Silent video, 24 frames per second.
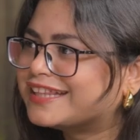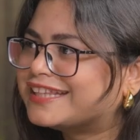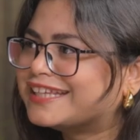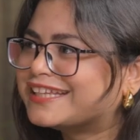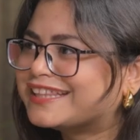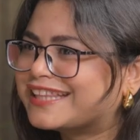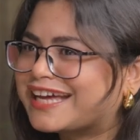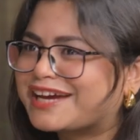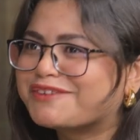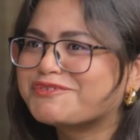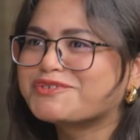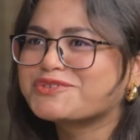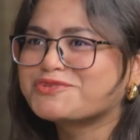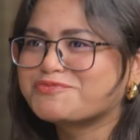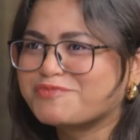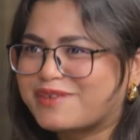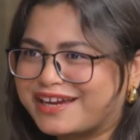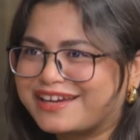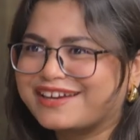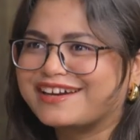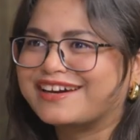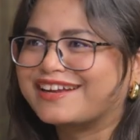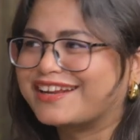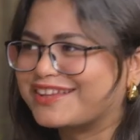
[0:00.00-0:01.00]
idea. Yeah, I think that was
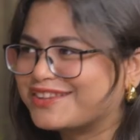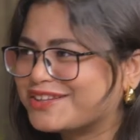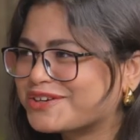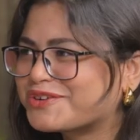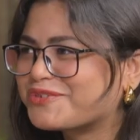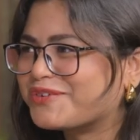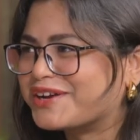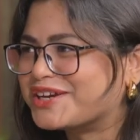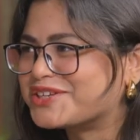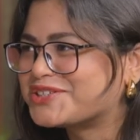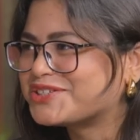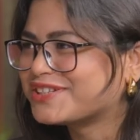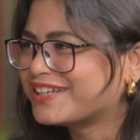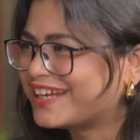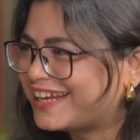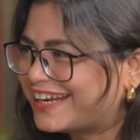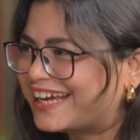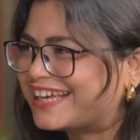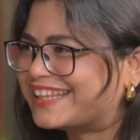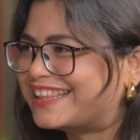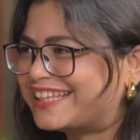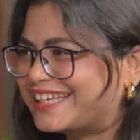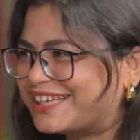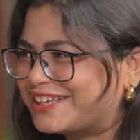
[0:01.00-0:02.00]
my another question, and
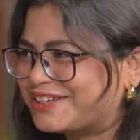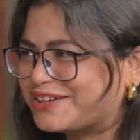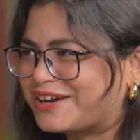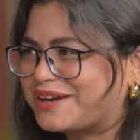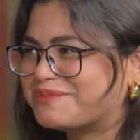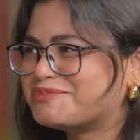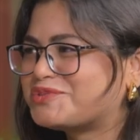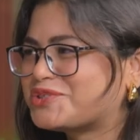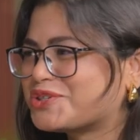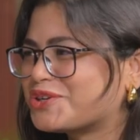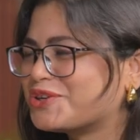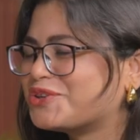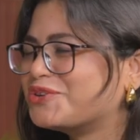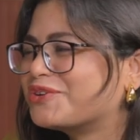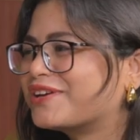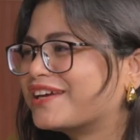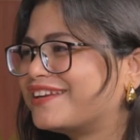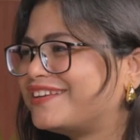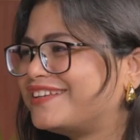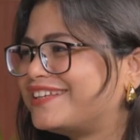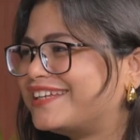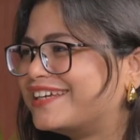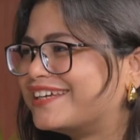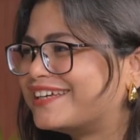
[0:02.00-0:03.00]
I think I'm sure you
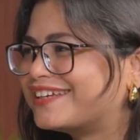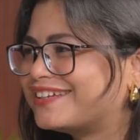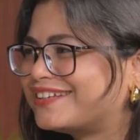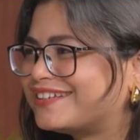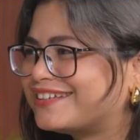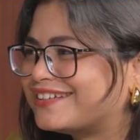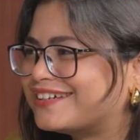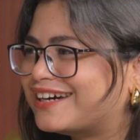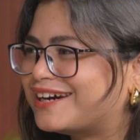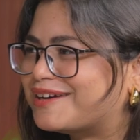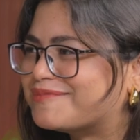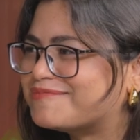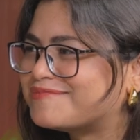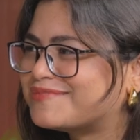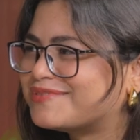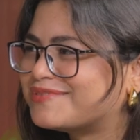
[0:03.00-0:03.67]
can take it up.